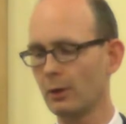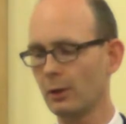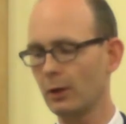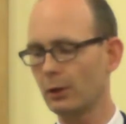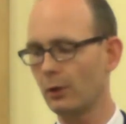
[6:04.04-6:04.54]

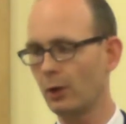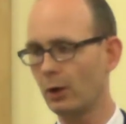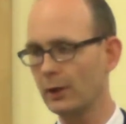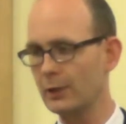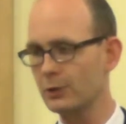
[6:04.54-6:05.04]
that
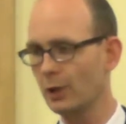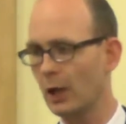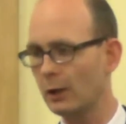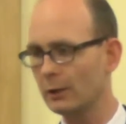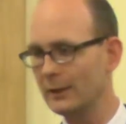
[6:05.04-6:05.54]
God is
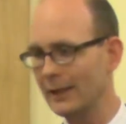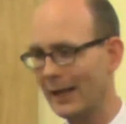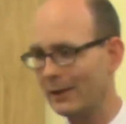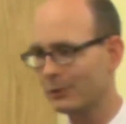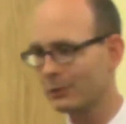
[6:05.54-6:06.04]
not
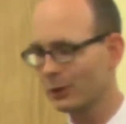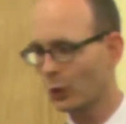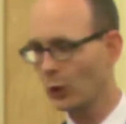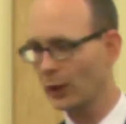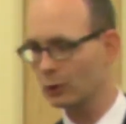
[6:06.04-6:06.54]
yet
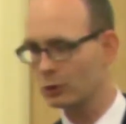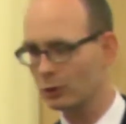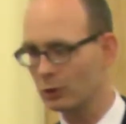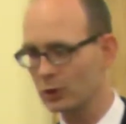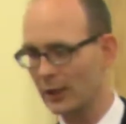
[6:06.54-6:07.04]
going
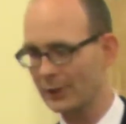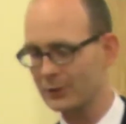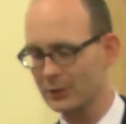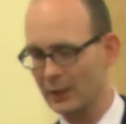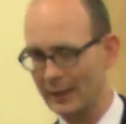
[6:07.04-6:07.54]
to
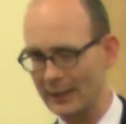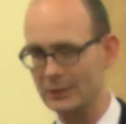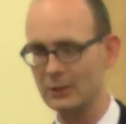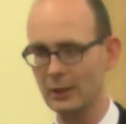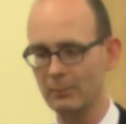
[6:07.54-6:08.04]

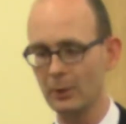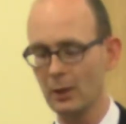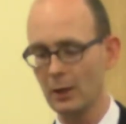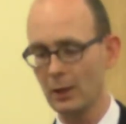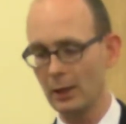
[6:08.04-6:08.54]
chastise him.
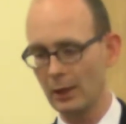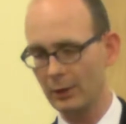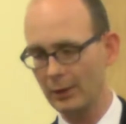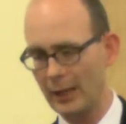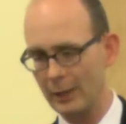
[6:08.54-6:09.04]

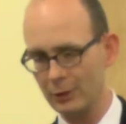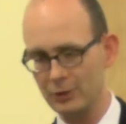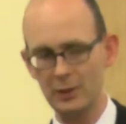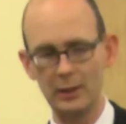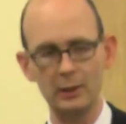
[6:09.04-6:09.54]
And that, you
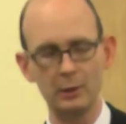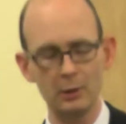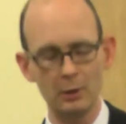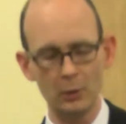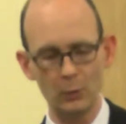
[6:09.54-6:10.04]
see,
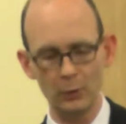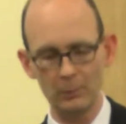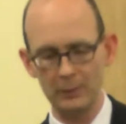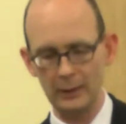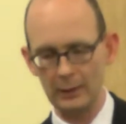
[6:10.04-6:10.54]

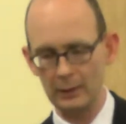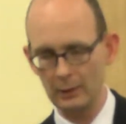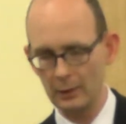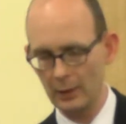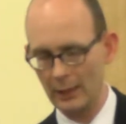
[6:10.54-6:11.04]
will be
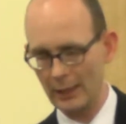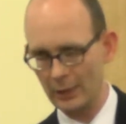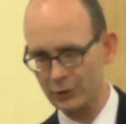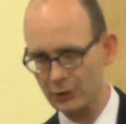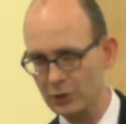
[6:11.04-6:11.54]

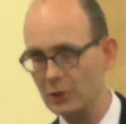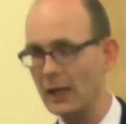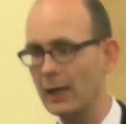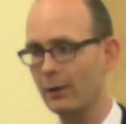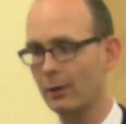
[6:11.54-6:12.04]
a
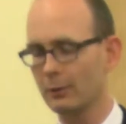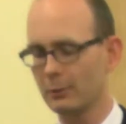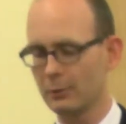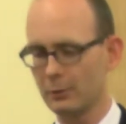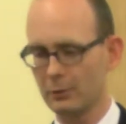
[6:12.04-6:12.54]
snare
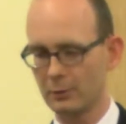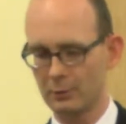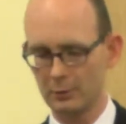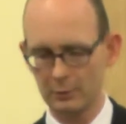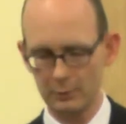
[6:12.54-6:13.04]

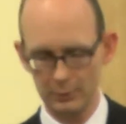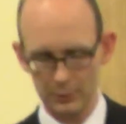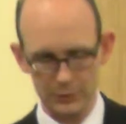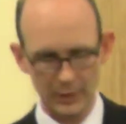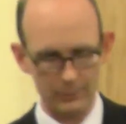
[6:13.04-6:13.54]

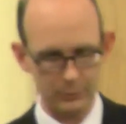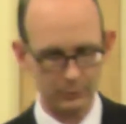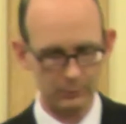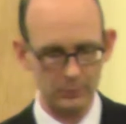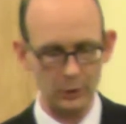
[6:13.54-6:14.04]
to Samson.
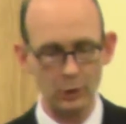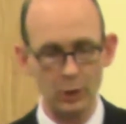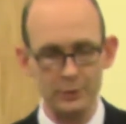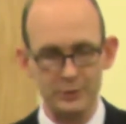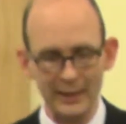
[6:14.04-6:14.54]

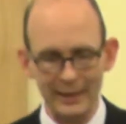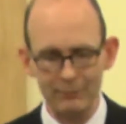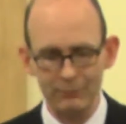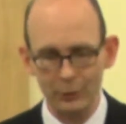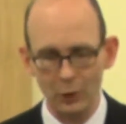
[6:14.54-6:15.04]
Because
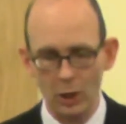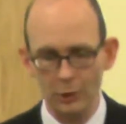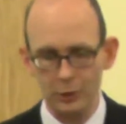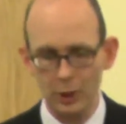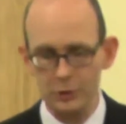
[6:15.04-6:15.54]
if
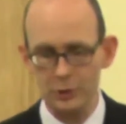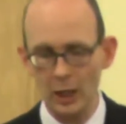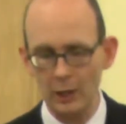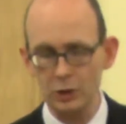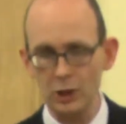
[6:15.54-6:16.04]
God does
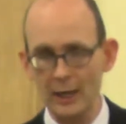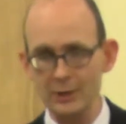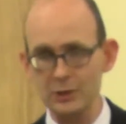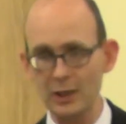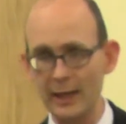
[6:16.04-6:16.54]
not
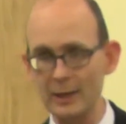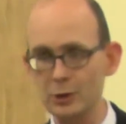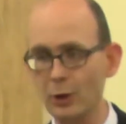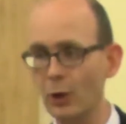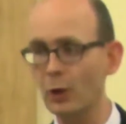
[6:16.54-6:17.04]

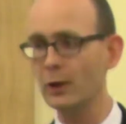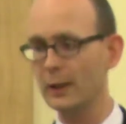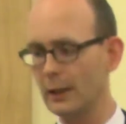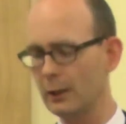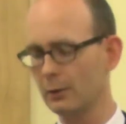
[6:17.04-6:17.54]
chastise
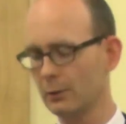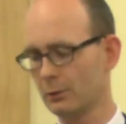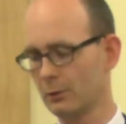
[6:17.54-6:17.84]
early,